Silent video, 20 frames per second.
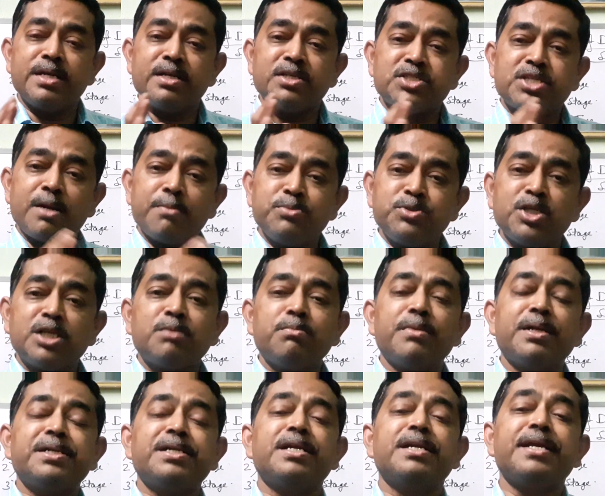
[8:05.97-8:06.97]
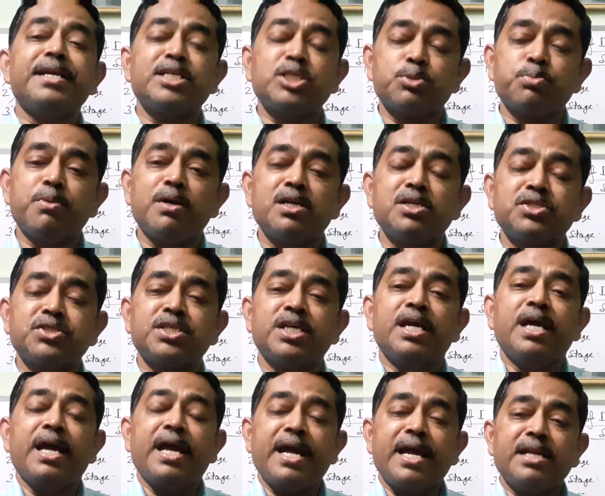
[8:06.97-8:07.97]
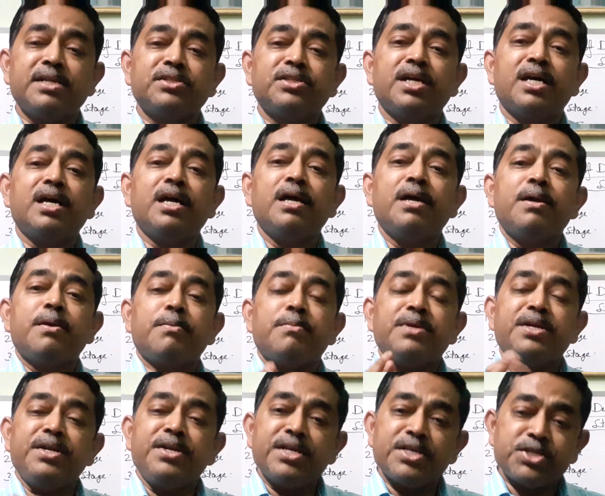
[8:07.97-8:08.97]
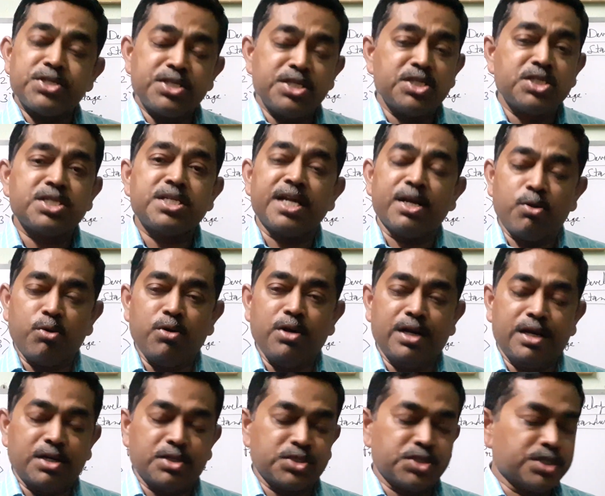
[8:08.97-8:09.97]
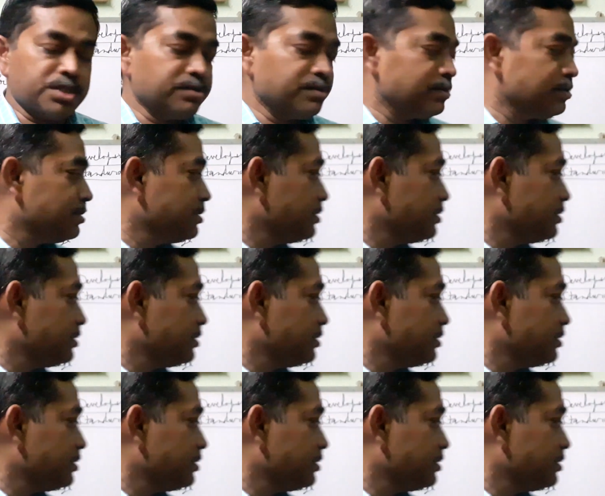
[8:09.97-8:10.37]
subject matter experts and the industry stakeholders.